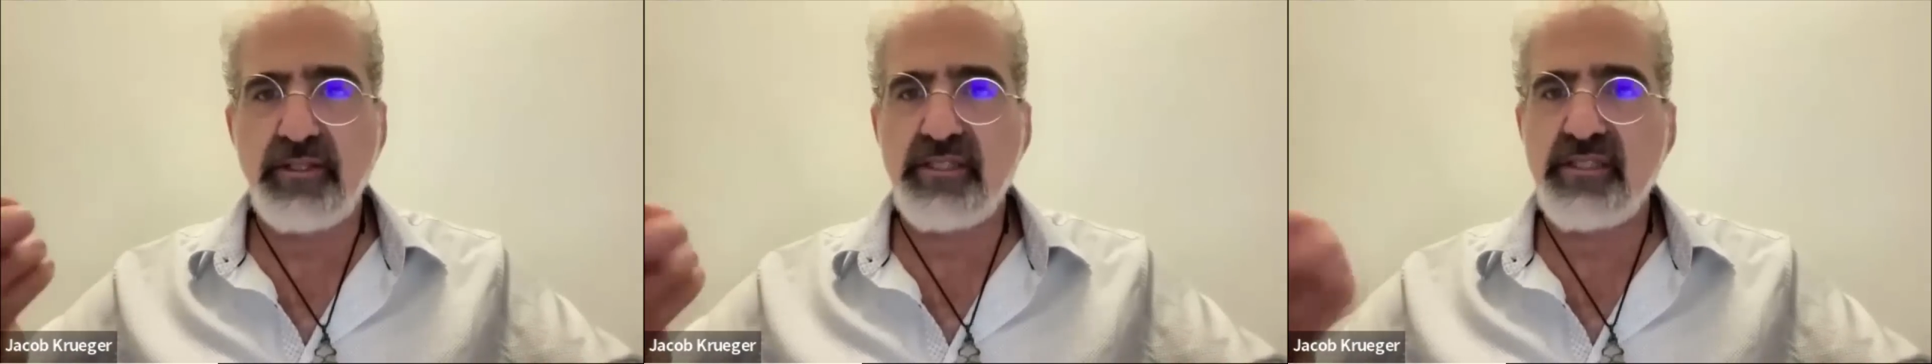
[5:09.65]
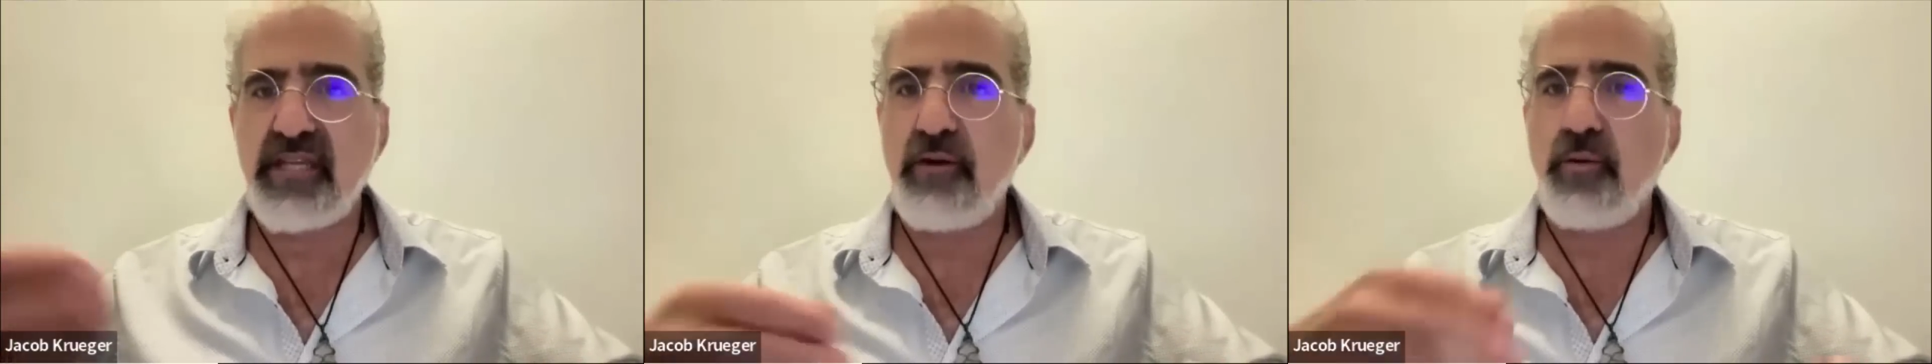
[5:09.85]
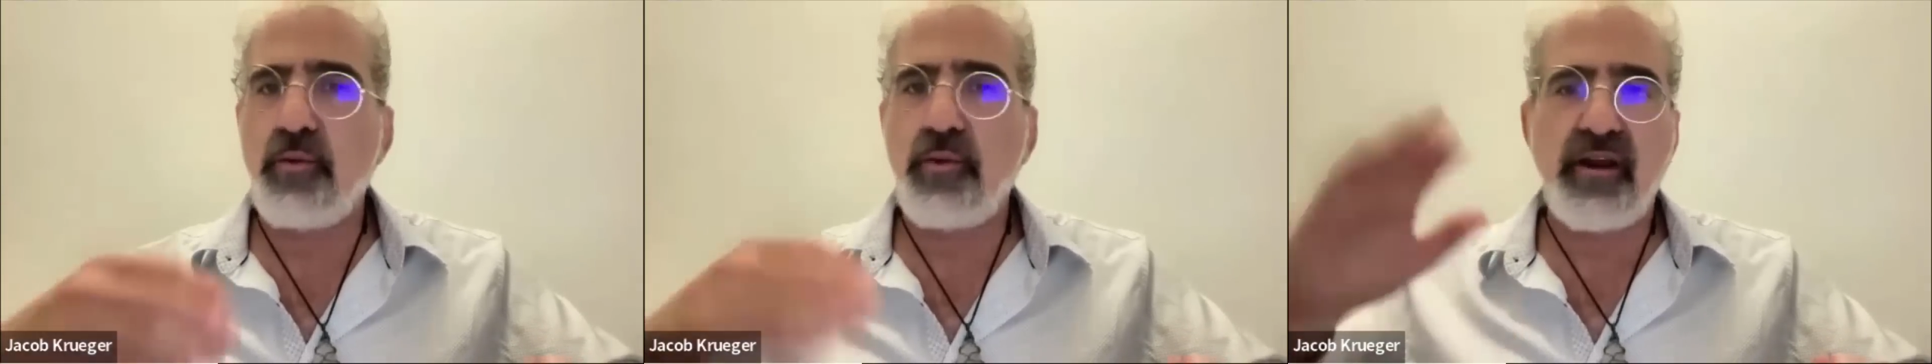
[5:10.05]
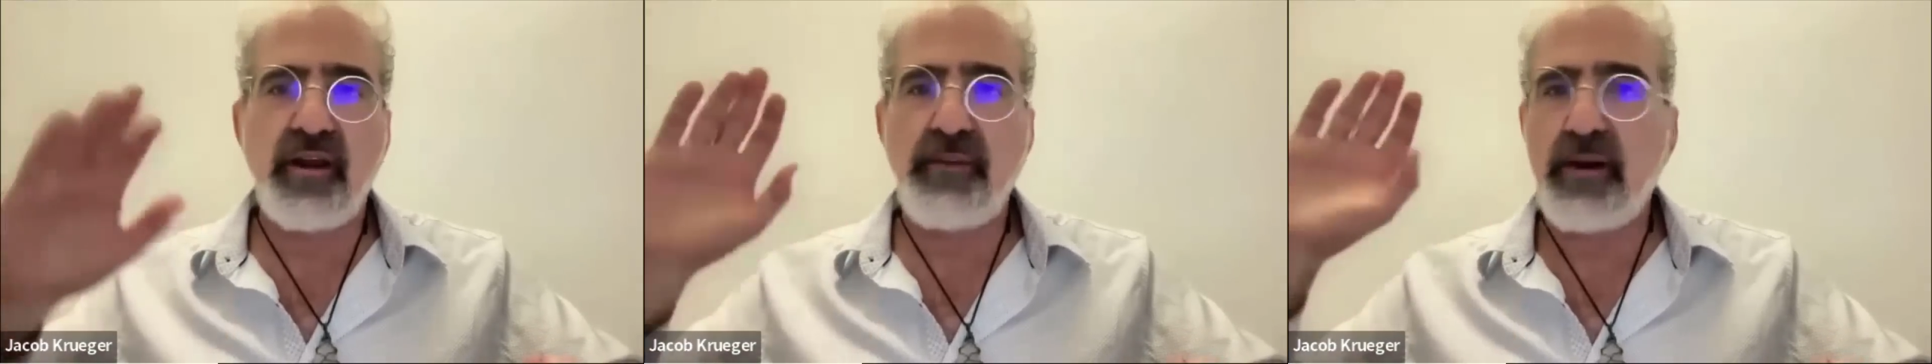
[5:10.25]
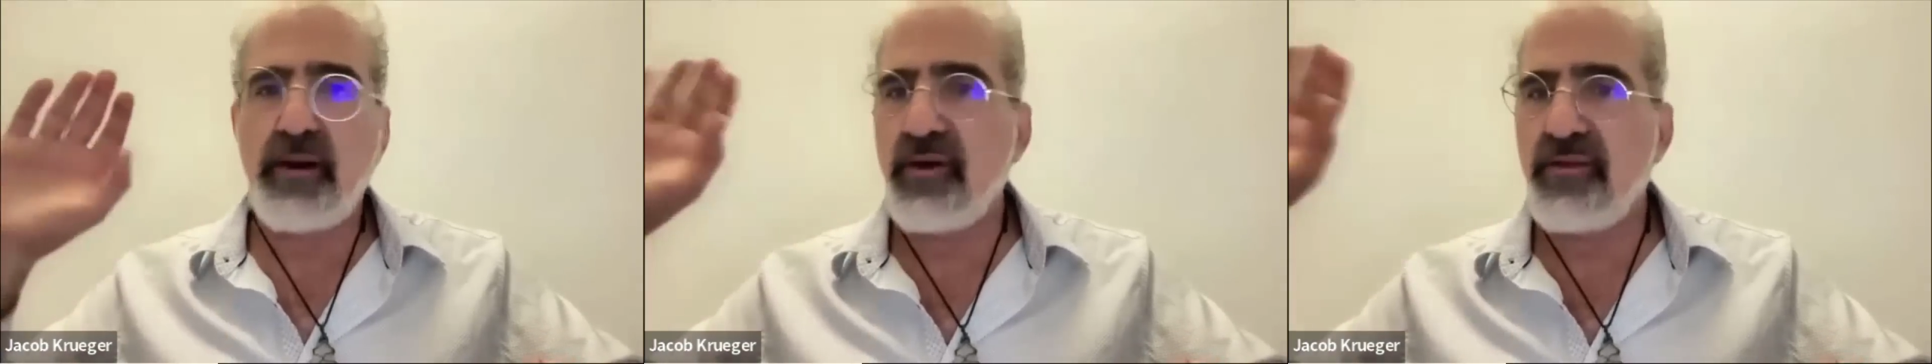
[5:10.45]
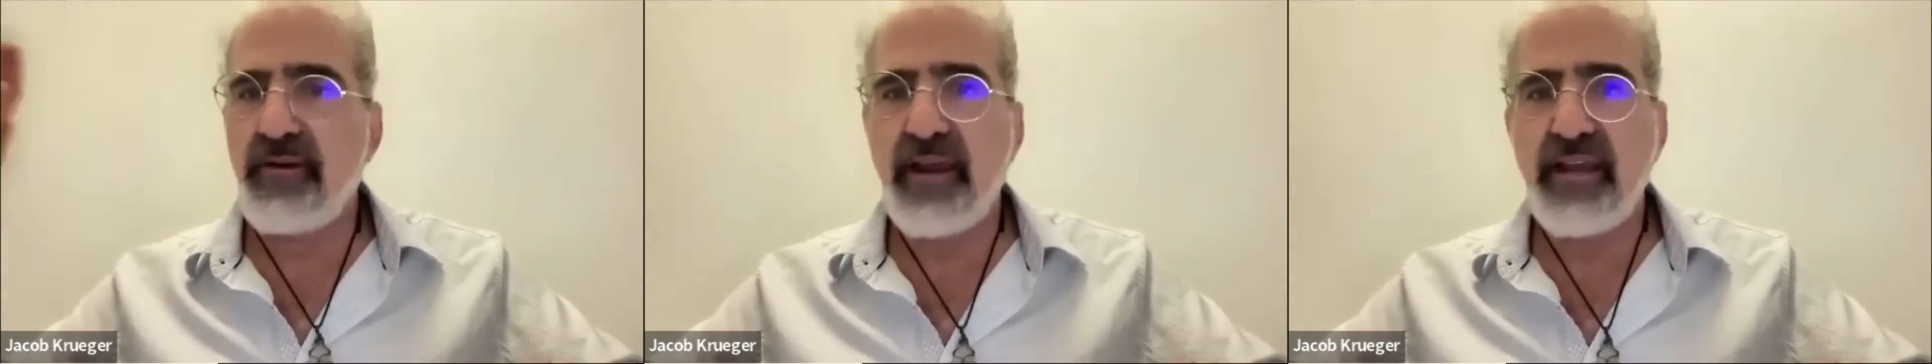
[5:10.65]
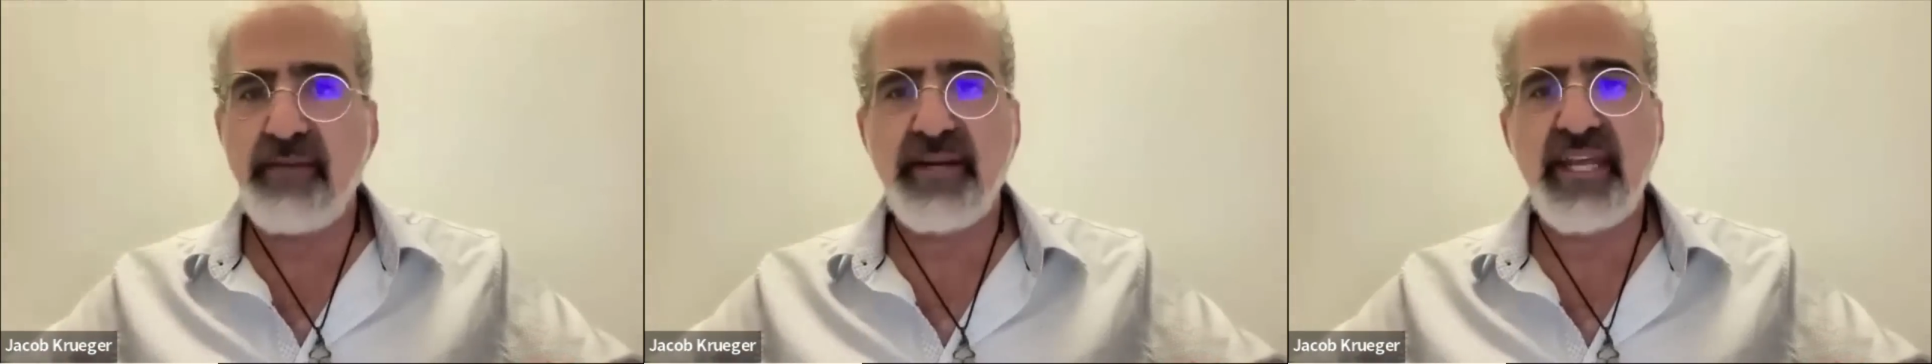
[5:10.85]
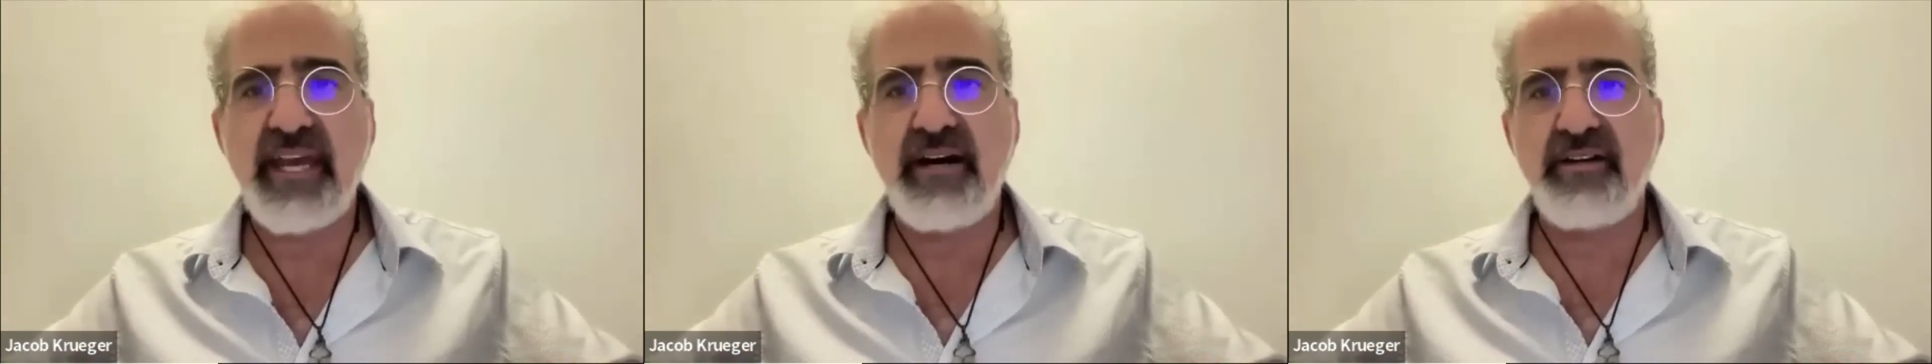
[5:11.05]
It's not worrying about whether
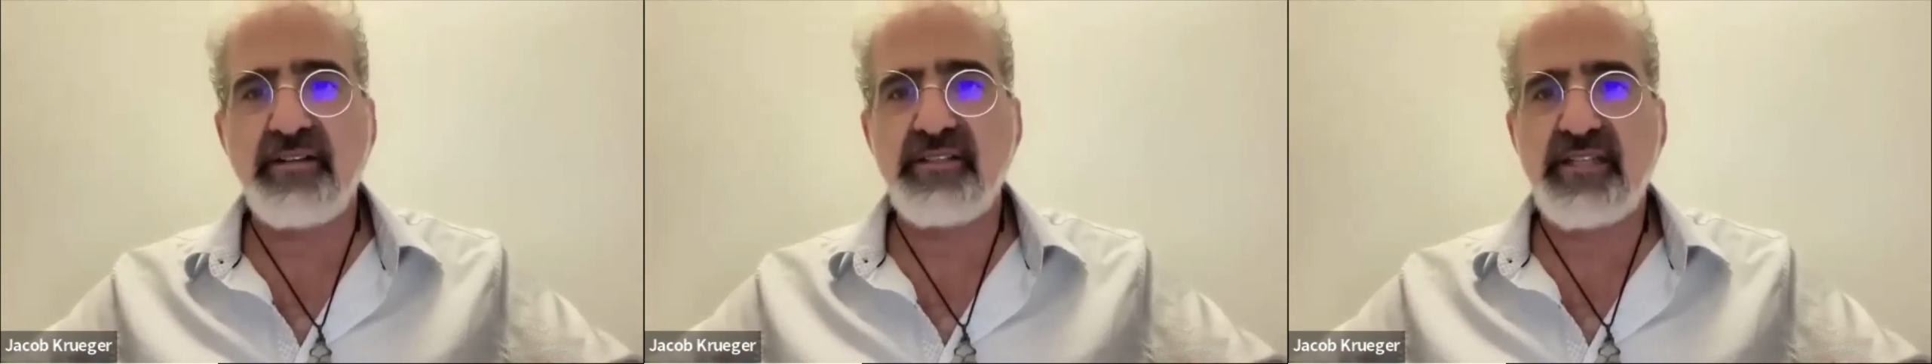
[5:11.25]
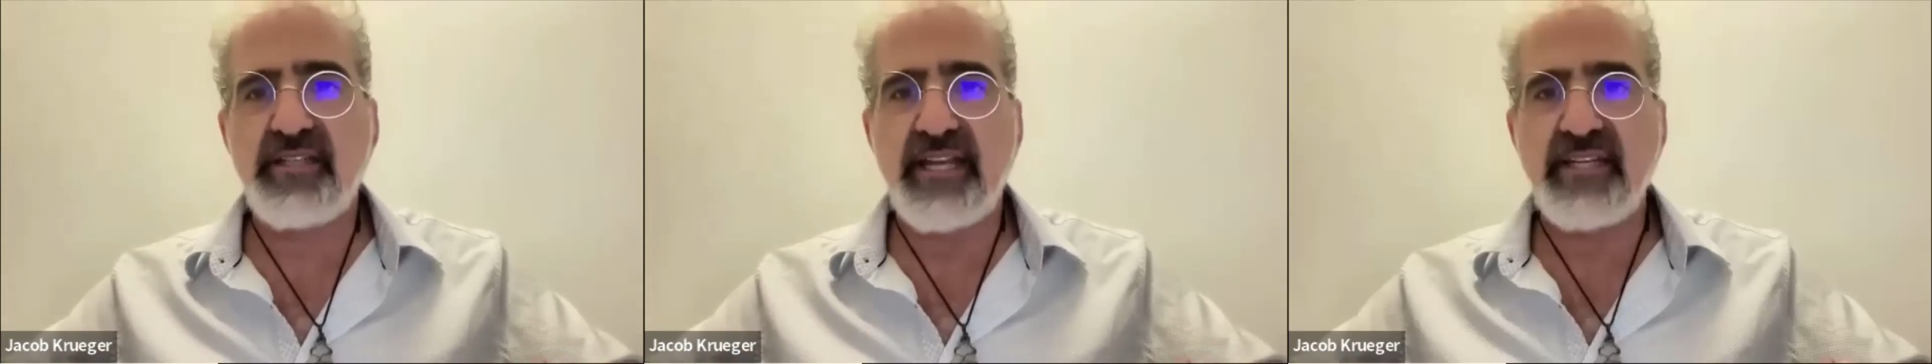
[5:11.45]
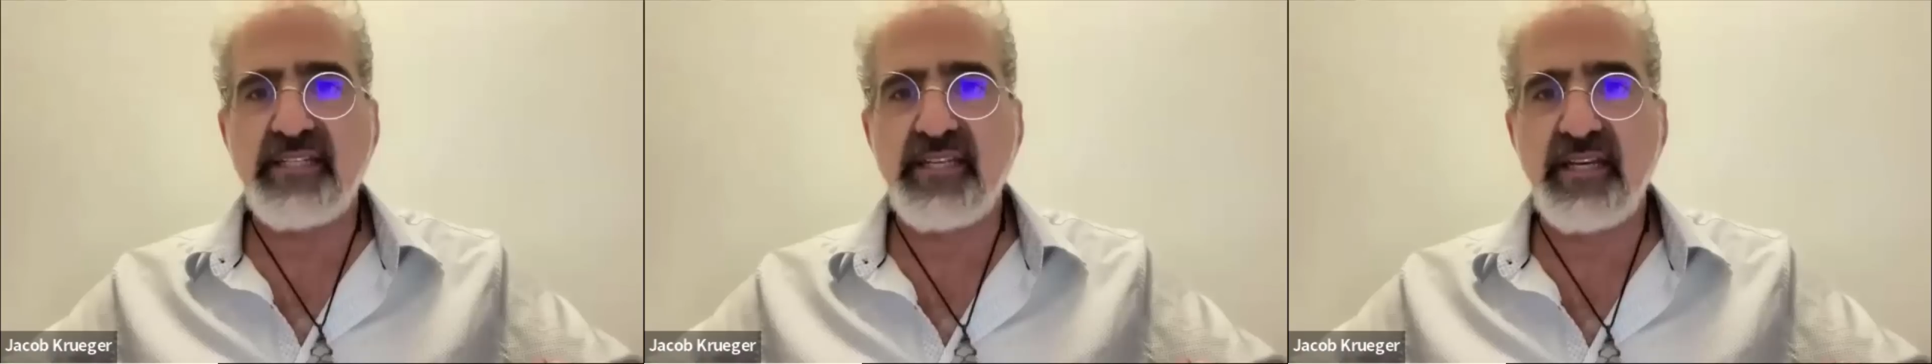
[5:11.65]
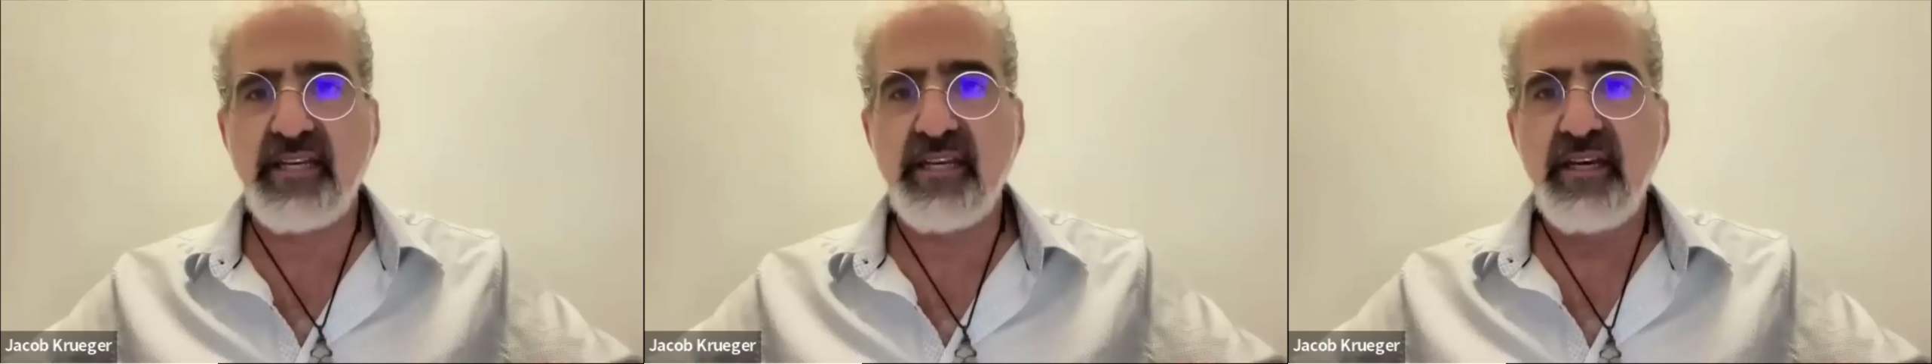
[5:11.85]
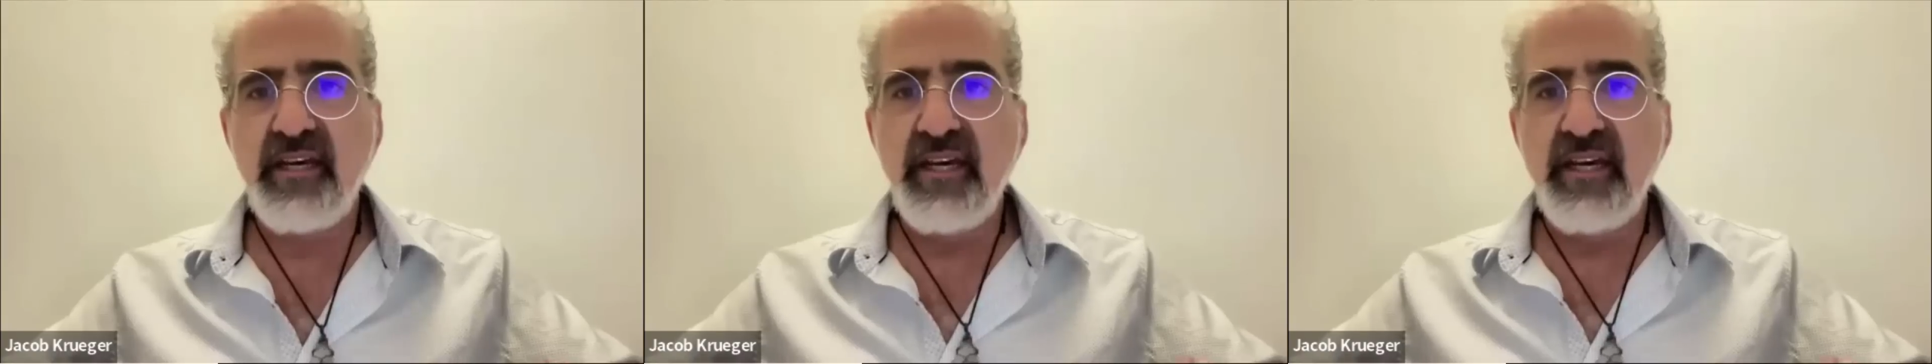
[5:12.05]
anybody else gets it.